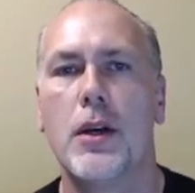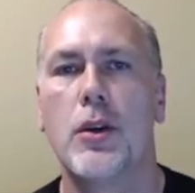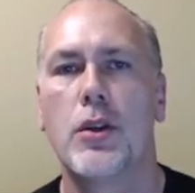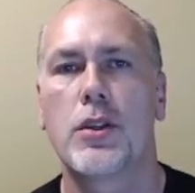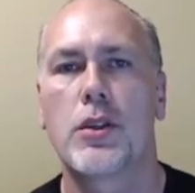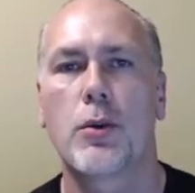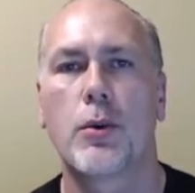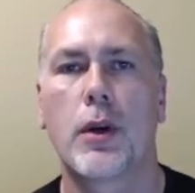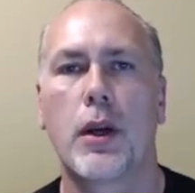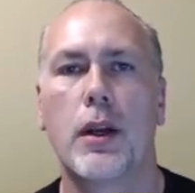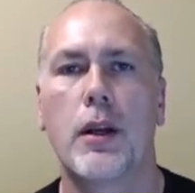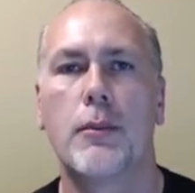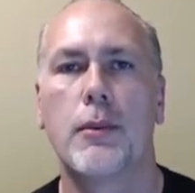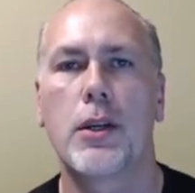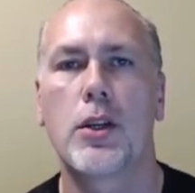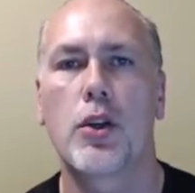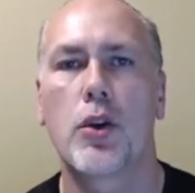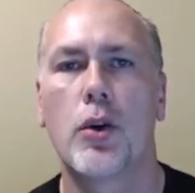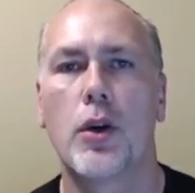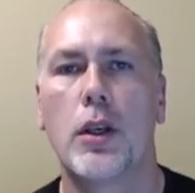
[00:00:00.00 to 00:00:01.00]
So we're going to be
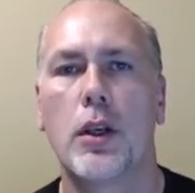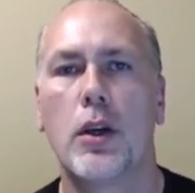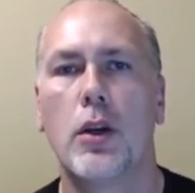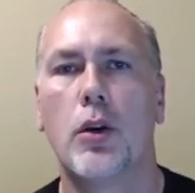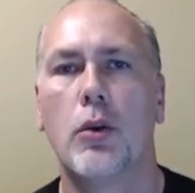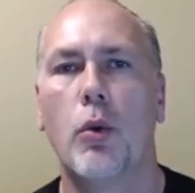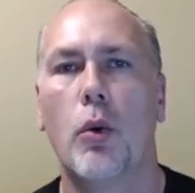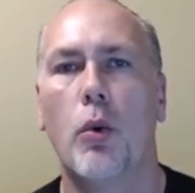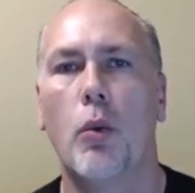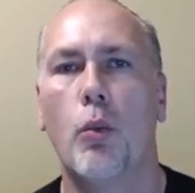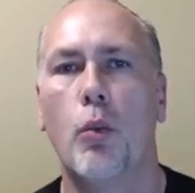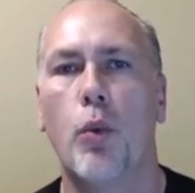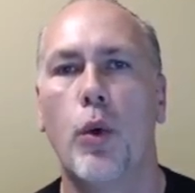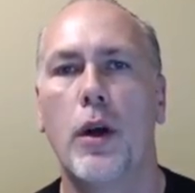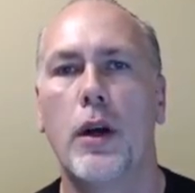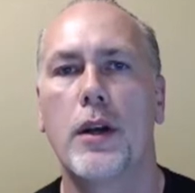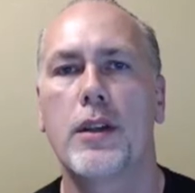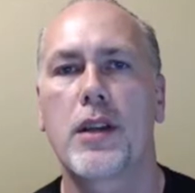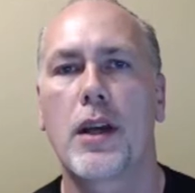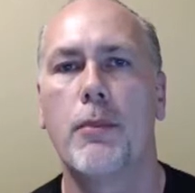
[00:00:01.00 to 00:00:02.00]
showing you
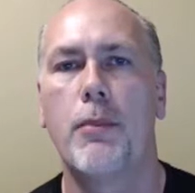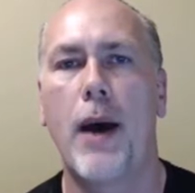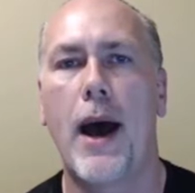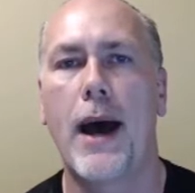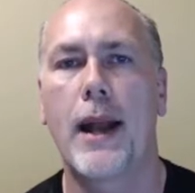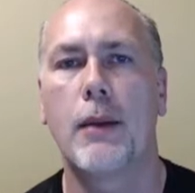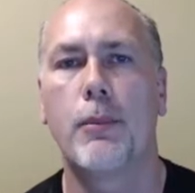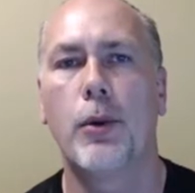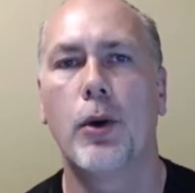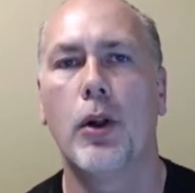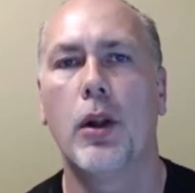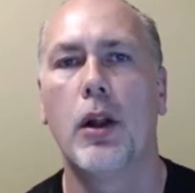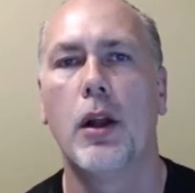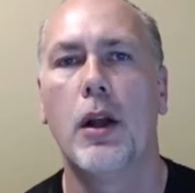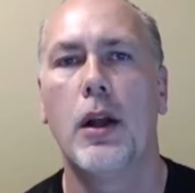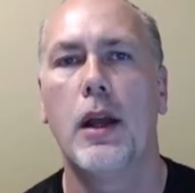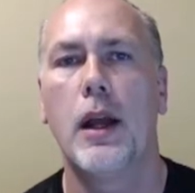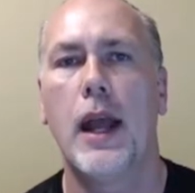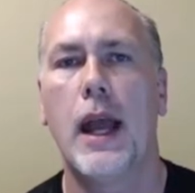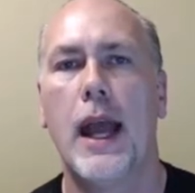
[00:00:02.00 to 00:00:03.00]
where it's compatible
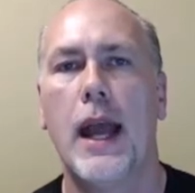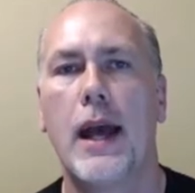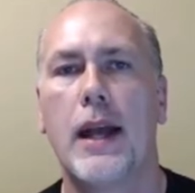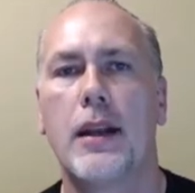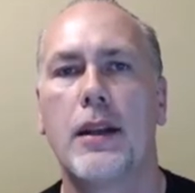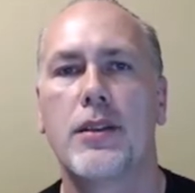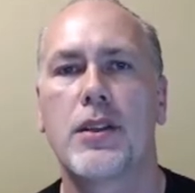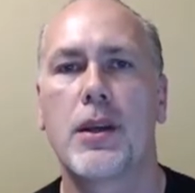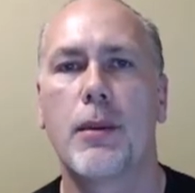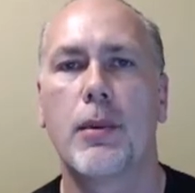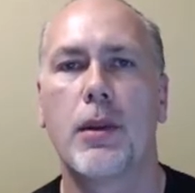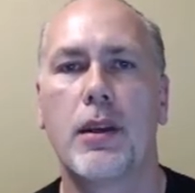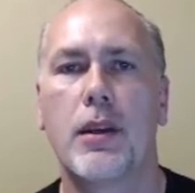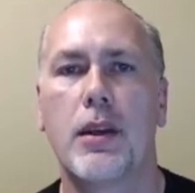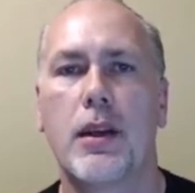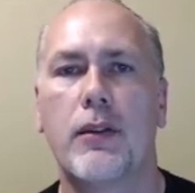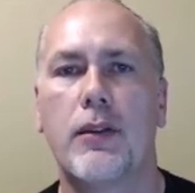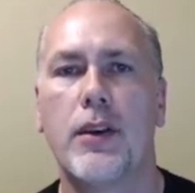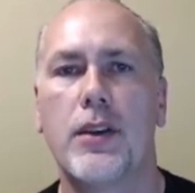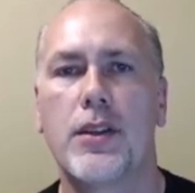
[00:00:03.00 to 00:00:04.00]
and some of the
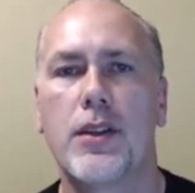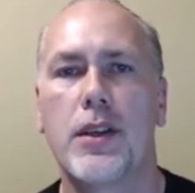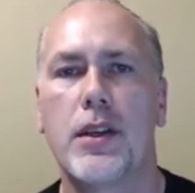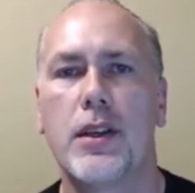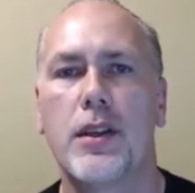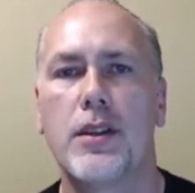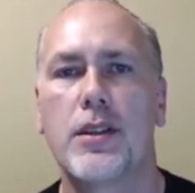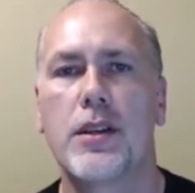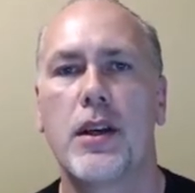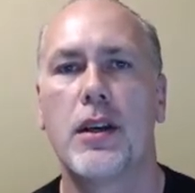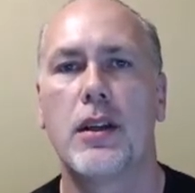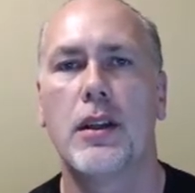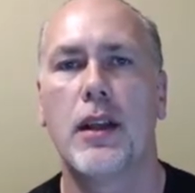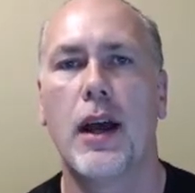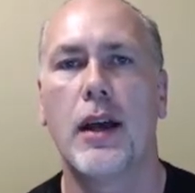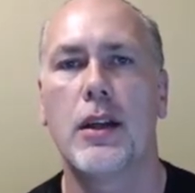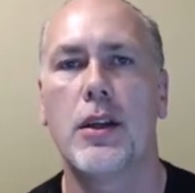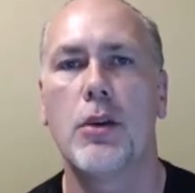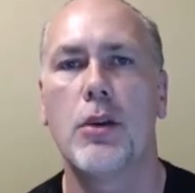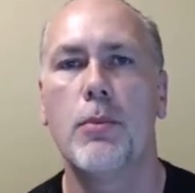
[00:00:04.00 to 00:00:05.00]
differences
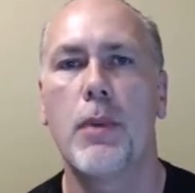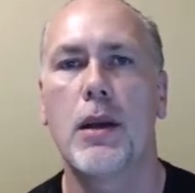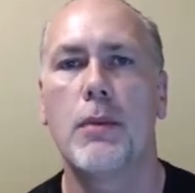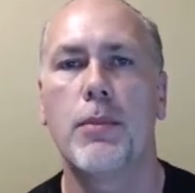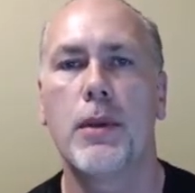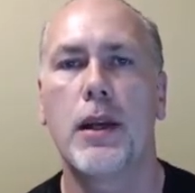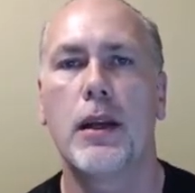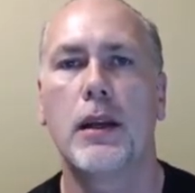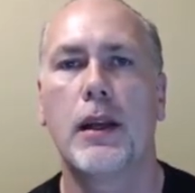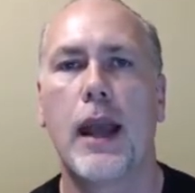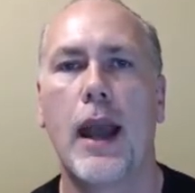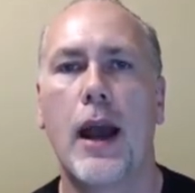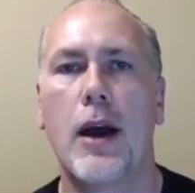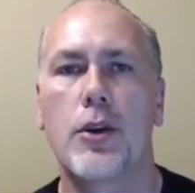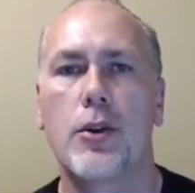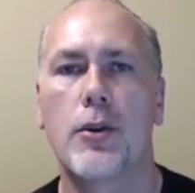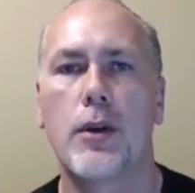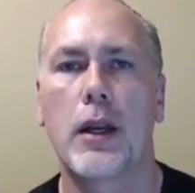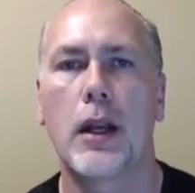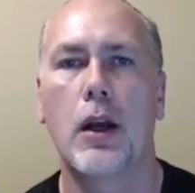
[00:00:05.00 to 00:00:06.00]
that you might be
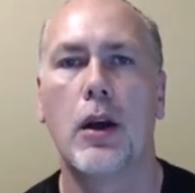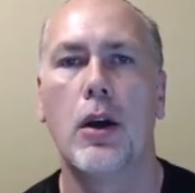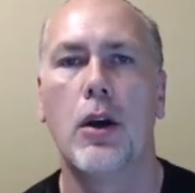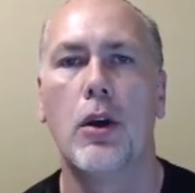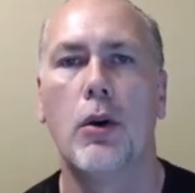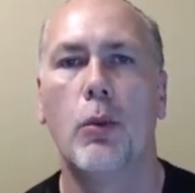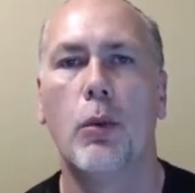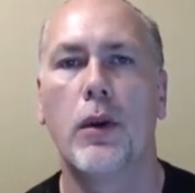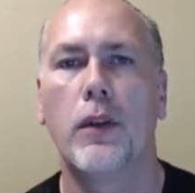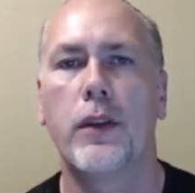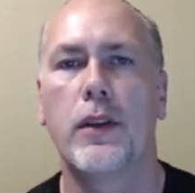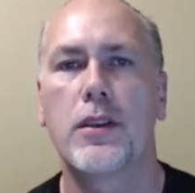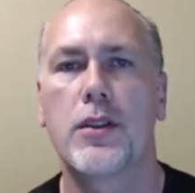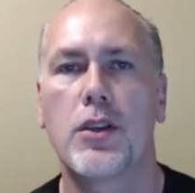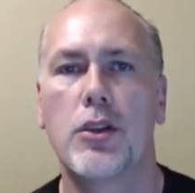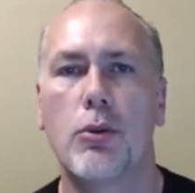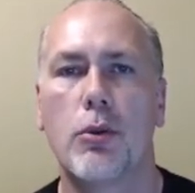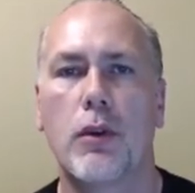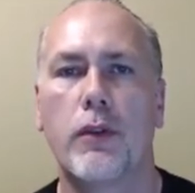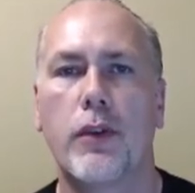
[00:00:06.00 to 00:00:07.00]
encountering with this
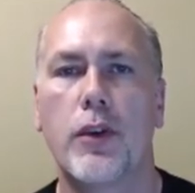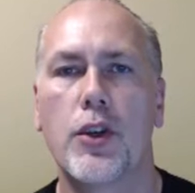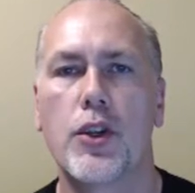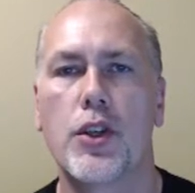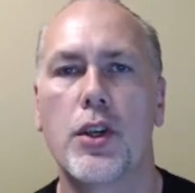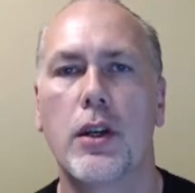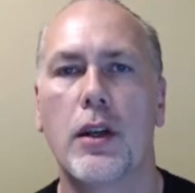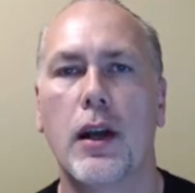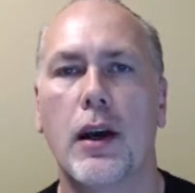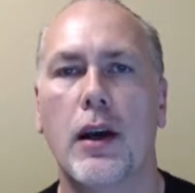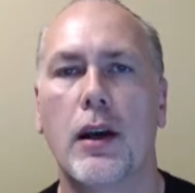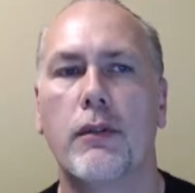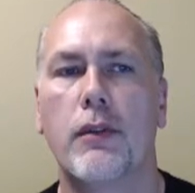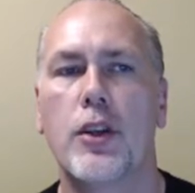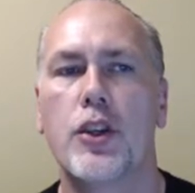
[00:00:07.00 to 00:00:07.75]
newer version of